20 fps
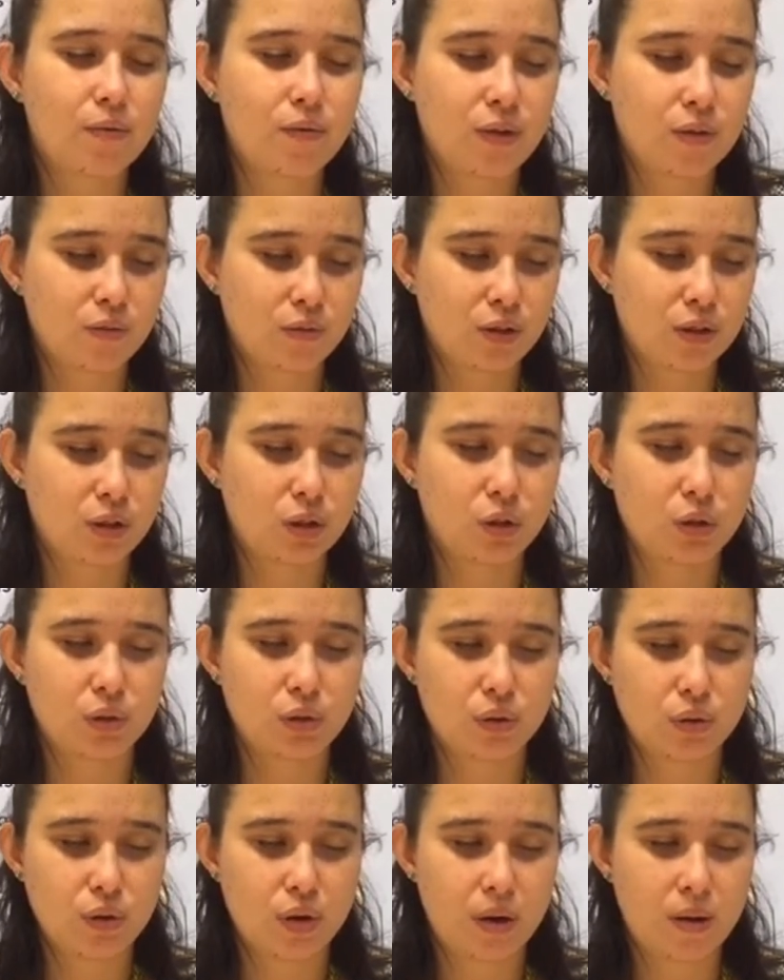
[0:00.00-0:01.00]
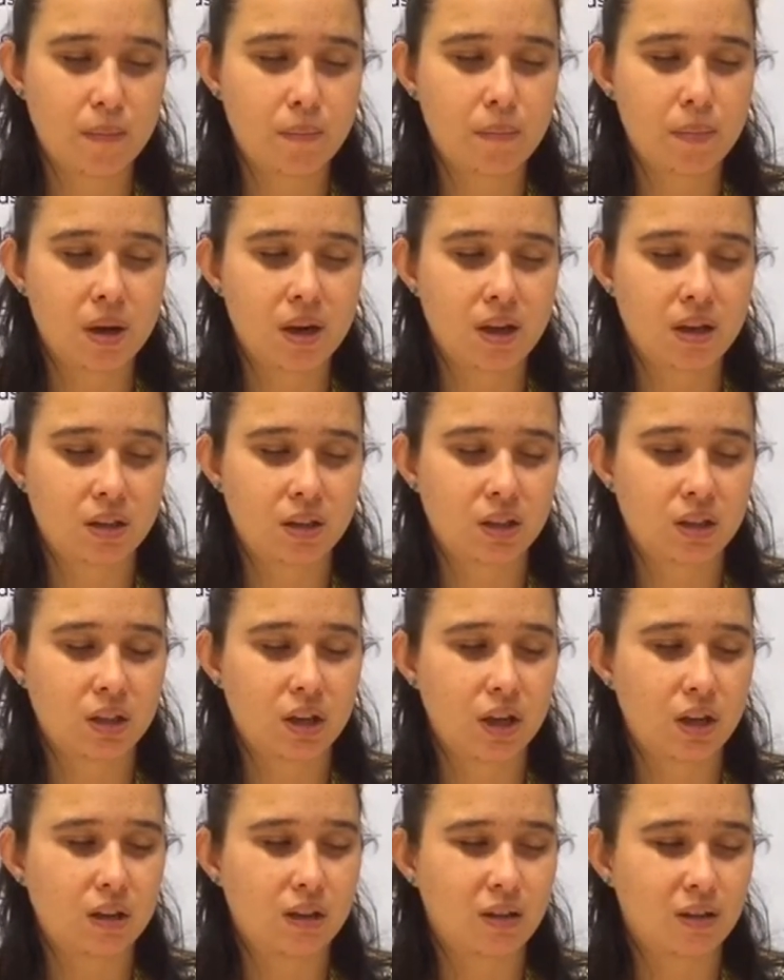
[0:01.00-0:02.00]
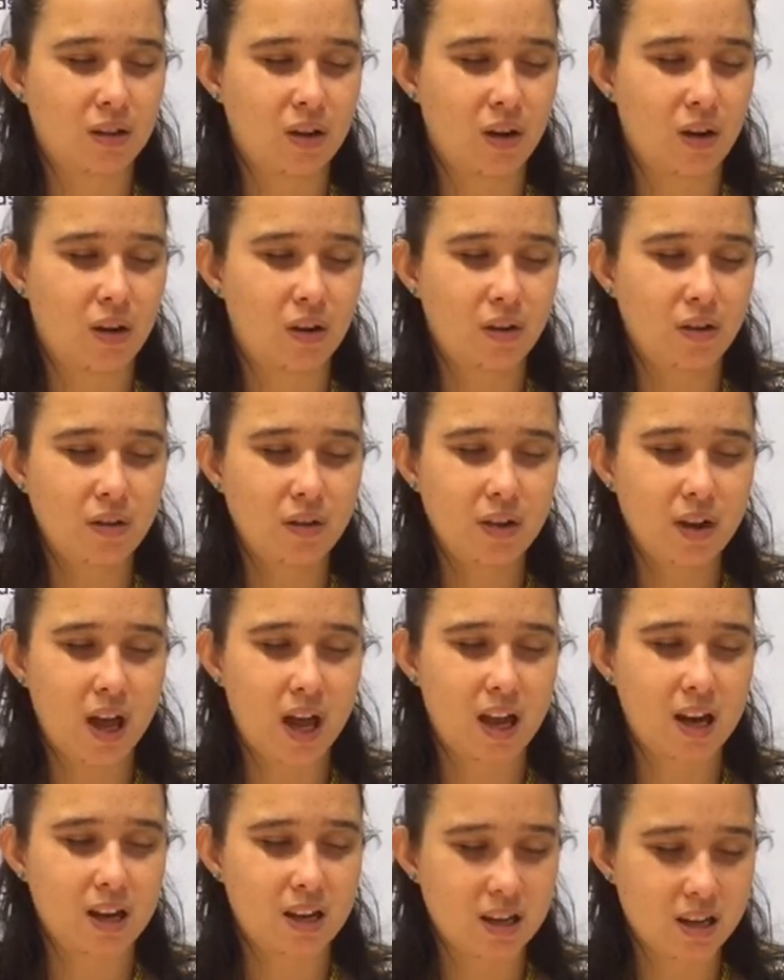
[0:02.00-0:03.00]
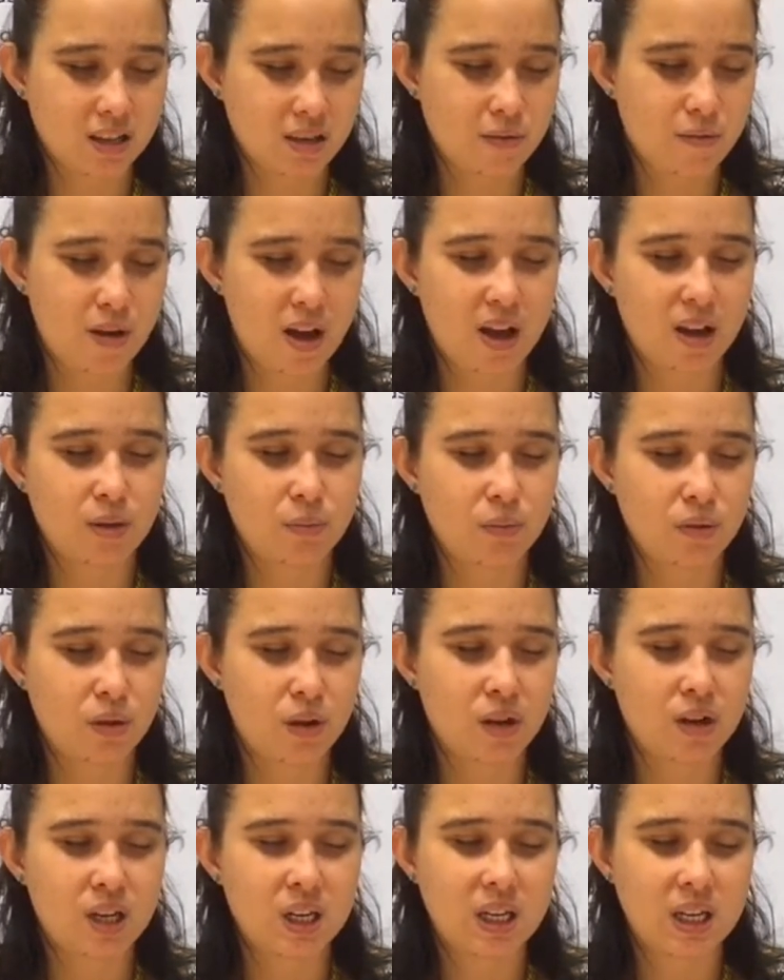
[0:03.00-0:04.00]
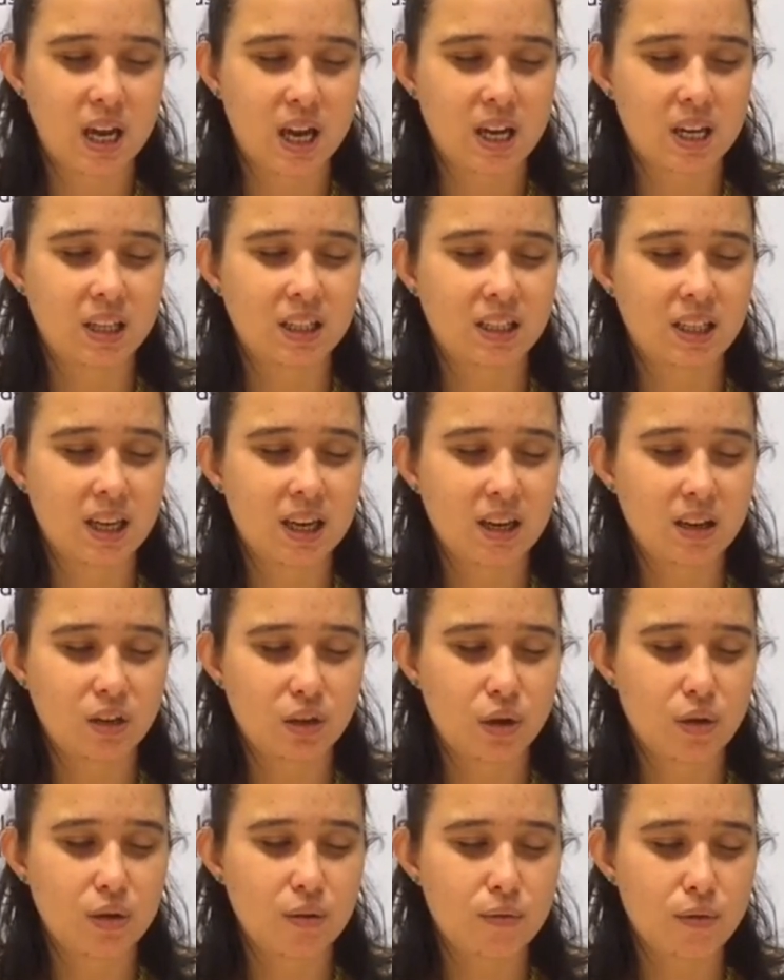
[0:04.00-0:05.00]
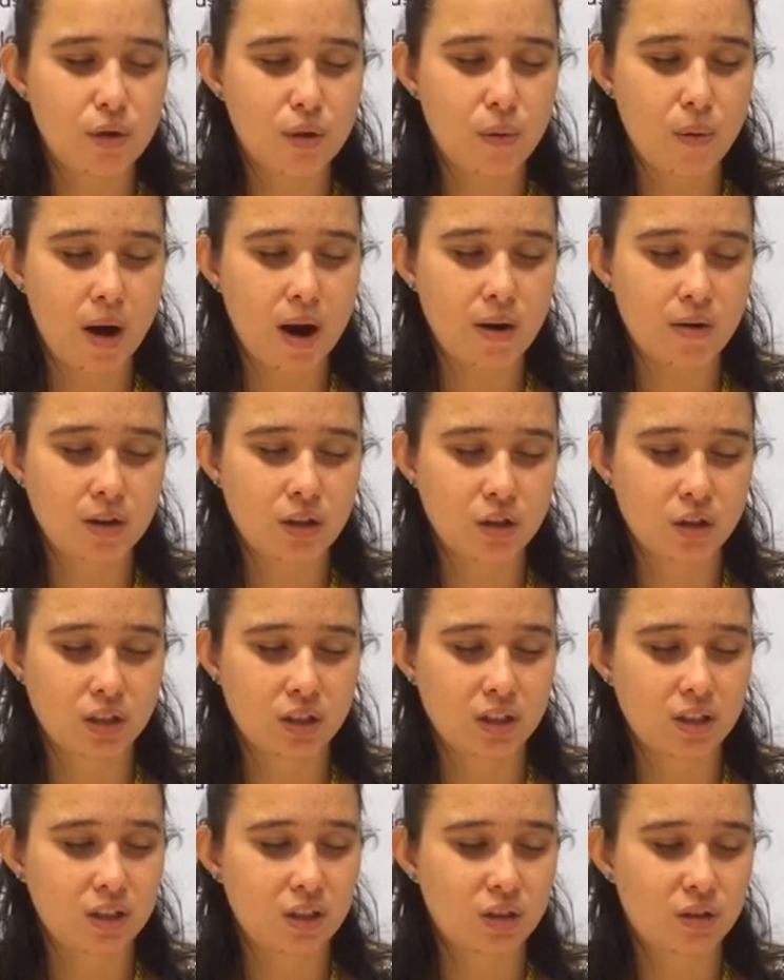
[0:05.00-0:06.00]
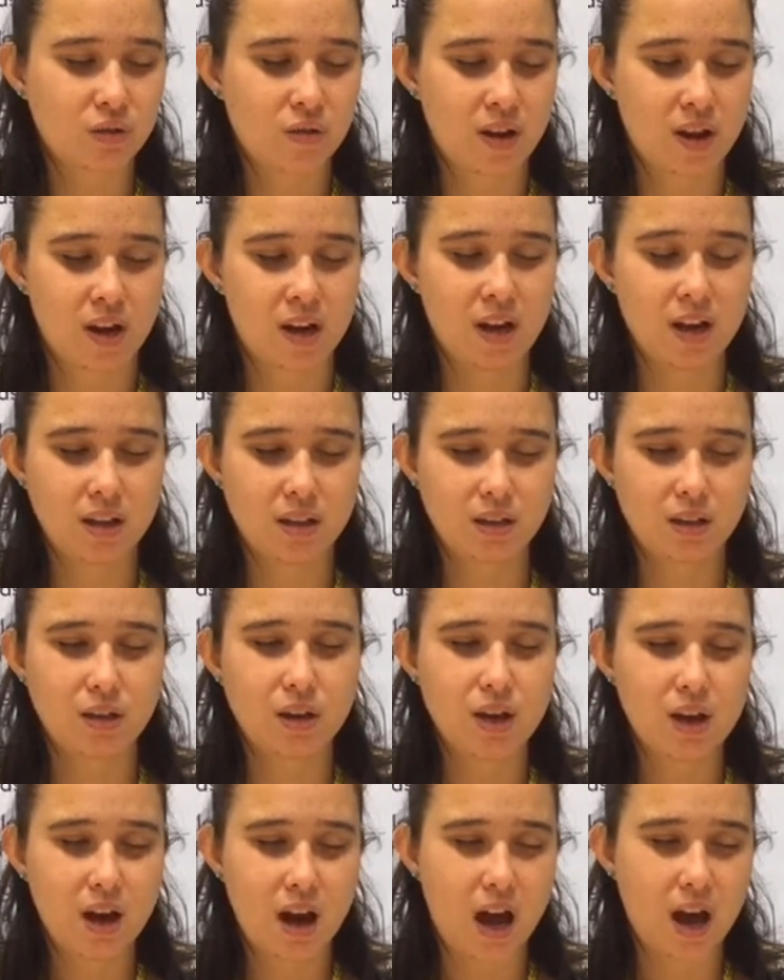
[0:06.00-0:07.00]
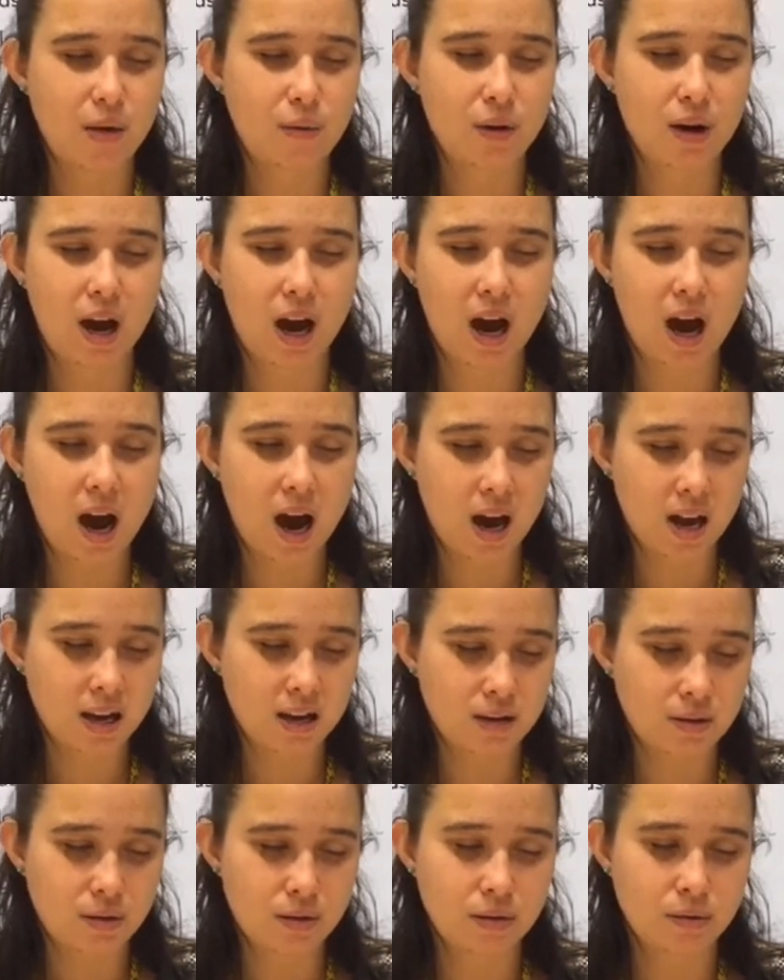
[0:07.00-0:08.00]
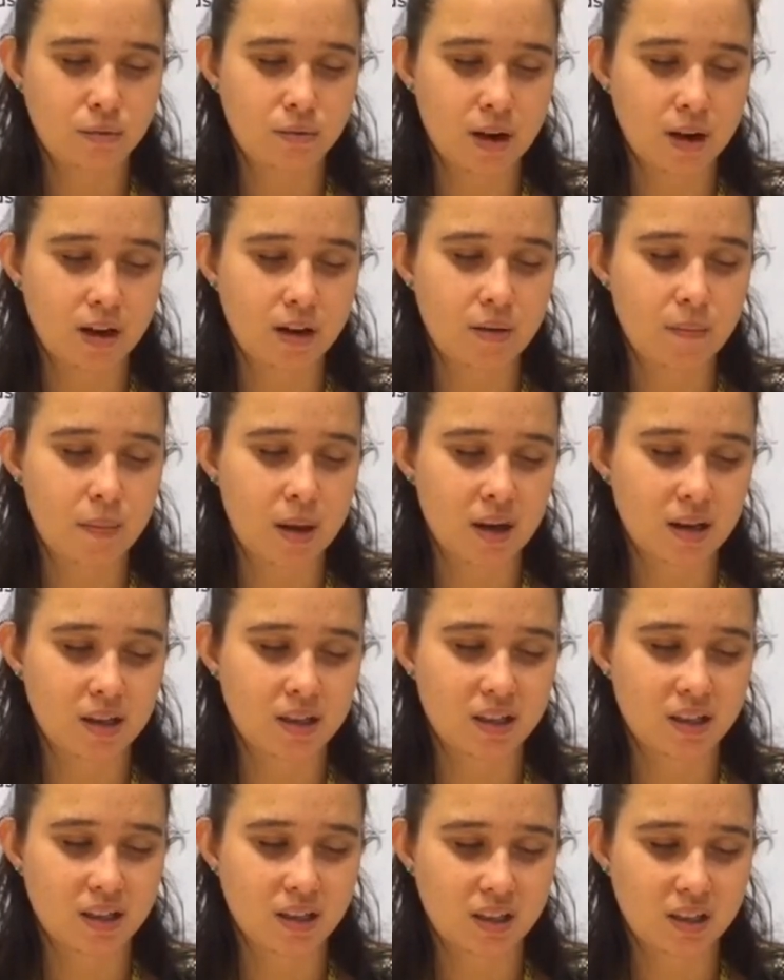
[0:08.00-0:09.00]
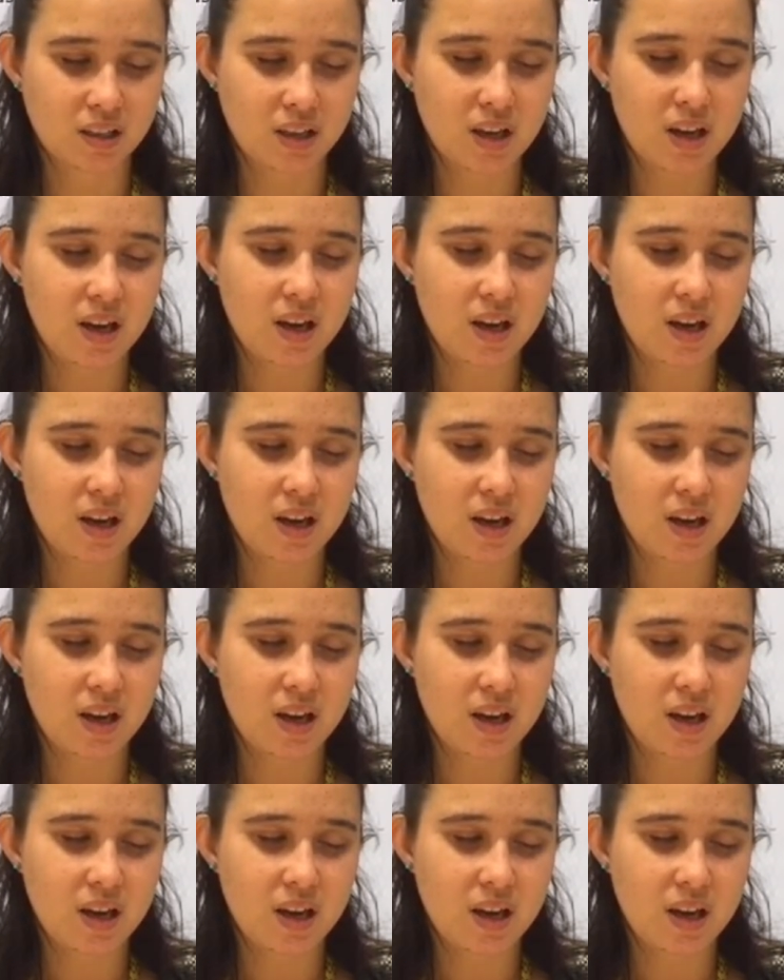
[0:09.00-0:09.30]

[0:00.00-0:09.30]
52 minutes long, and it is available on Daisy. So if you are interested to read it, I would highly recommend it.